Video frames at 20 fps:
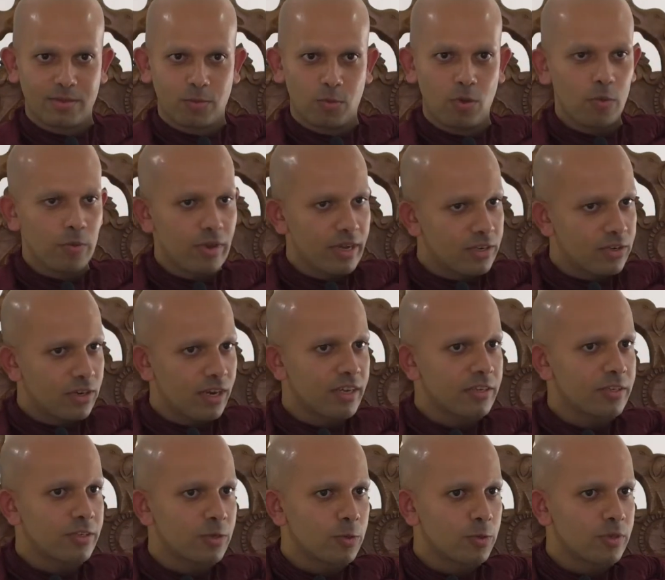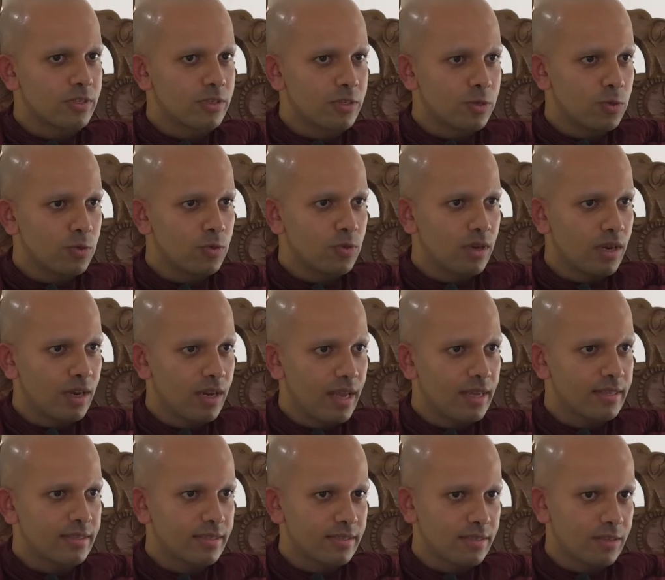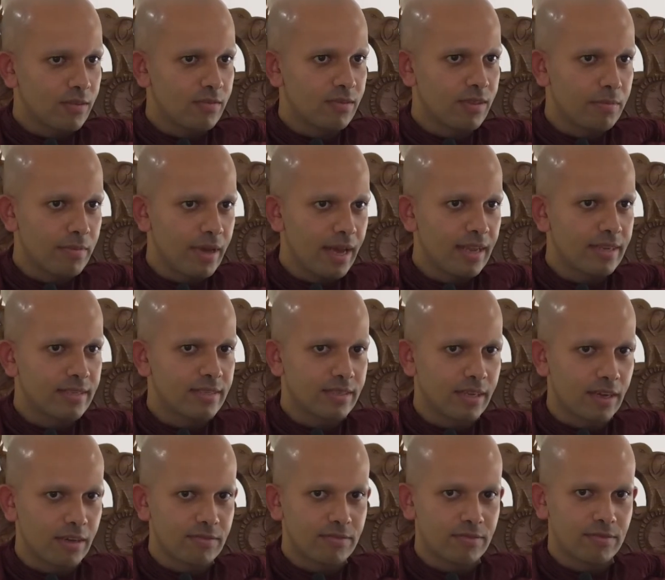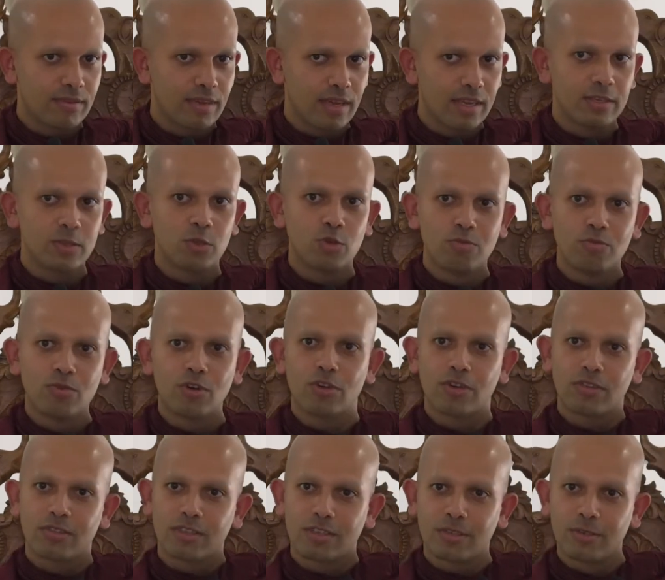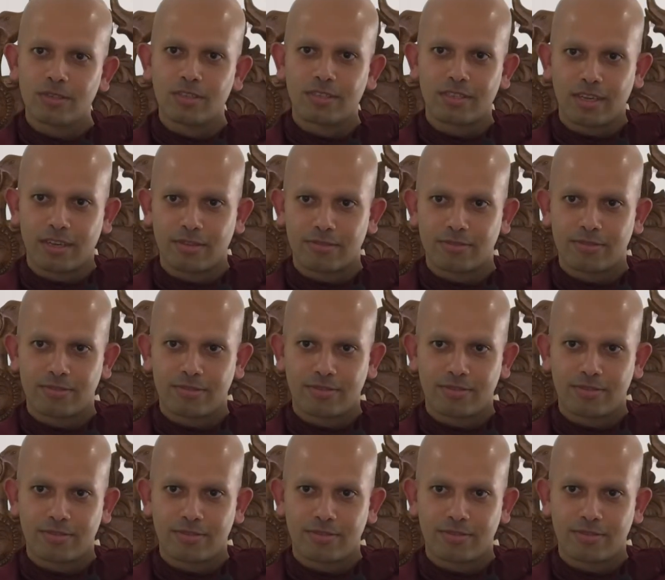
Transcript: What we are trying to do is do less of the bad stuff and do more of the good stuff.